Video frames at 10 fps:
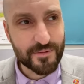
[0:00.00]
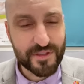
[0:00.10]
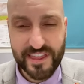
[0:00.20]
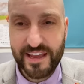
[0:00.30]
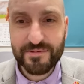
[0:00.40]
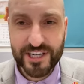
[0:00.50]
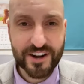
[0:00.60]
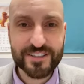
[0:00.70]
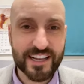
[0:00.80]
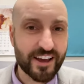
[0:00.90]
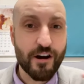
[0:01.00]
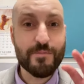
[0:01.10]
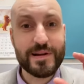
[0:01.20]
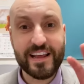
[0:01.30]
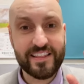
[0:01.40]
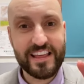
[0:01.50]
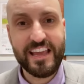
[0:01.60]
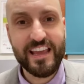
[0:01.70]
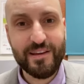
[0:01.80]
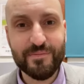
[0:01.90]
theme shows, like opening
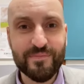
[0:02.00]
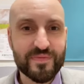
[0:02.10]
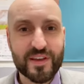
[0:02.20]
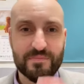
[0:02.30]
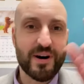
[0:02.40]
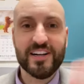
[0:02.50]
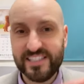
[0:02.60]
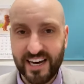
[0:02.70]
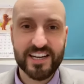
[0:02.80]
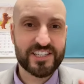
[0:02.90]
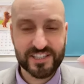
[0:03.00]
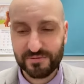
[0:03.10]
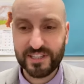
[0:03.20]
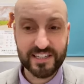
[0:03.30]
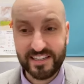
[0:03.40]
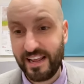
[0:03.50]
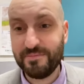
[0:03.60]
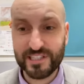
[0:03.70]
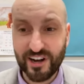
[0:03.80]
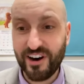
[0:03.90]
theme montages with the
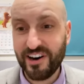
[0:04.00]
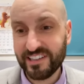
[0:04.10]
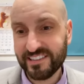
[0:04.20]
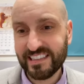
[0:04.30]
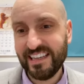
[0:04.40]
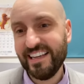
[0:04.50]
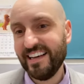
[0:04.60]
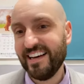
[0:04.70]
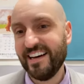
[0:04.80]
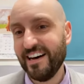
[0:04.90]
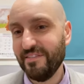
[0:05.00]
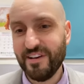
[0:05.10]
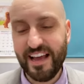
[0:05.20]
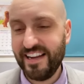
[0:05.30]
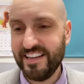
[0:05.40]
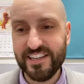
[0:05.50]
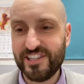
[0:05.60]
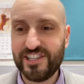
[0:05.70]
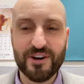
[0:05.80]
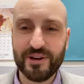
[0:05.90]
theme song. And it is
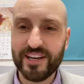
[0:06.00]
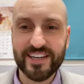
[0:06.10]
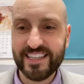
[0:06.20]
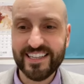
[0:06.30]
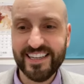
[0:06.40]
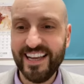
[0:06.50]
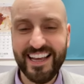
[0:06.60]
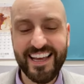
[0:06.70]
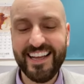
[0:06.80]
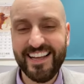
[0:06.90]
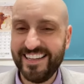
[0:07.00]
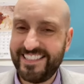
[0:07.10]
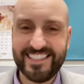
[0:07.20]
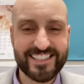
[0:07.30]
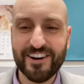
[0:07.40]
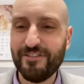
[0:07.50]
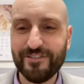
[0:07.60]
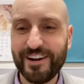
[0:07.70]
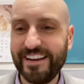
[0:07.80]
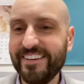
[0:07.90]
so good. It's so
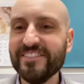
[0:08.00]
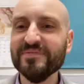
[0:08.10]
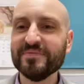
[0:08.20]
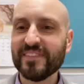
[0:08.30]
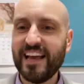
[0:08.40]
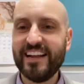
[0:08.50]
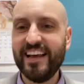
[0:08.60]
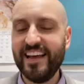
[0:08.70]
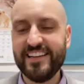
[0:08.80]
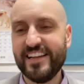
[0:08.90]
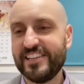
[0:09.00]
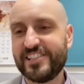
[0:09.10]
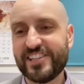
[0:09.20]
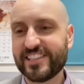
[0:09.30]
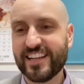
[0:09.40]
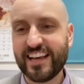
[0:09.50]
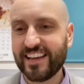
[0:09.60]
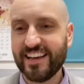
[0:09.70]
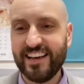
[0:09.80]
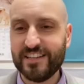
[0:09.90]
funny. And it's just
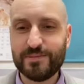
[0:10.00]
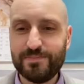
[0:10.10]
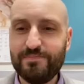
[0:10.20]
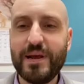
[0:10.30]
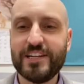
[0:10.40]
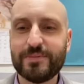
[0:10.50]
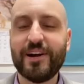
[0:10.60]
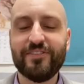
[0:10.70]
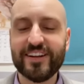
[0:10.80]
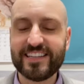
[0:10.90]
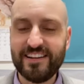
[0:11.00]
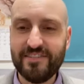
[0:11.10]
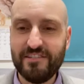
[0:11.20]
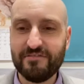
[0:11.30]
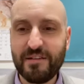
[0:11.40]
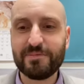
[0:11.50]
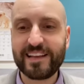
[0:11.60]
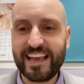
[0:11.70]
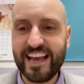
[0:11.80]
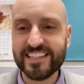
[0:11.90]
like, it's pitch perfect. It
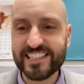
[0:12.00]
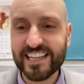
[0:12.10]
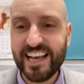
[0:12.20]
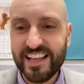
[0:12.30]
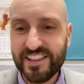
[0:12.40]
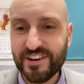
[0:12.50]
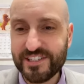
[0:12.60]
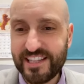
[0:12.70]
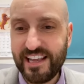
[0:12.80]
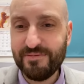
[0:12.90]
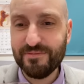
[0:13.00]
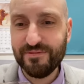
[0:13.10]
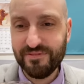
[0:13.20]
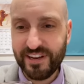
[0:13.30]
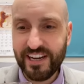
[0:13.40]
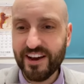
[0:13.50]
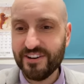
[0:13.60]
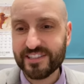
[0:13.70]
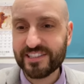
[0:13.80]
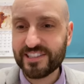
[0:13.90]
replicates those theme
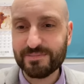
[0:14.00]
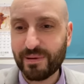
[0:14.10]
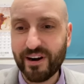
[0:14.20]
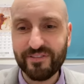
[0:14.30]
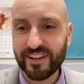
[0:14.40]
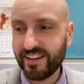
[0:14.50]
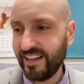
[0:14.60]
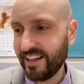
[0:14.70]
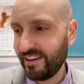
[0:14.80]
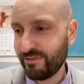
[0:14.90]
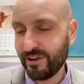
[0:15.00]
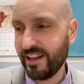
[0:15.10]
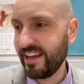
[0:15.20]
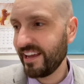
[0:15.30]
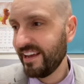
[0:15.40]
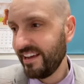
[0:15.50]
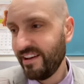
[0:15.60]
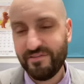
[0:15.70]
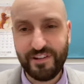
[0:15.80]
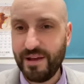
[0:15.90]
videos just perfectly, like for like
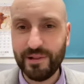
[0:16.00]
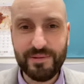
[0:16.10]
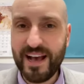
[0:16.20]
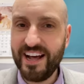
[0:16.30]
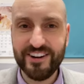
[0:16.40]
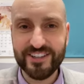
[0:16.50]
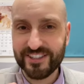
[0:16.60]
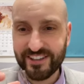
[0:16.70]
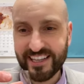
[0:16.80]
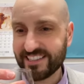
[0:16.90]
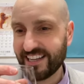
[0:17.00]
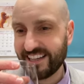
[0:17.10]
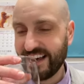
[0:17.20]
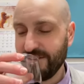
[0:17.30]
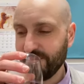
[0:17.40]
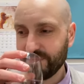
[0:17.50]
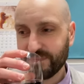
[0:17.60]
Family Matters or things like that.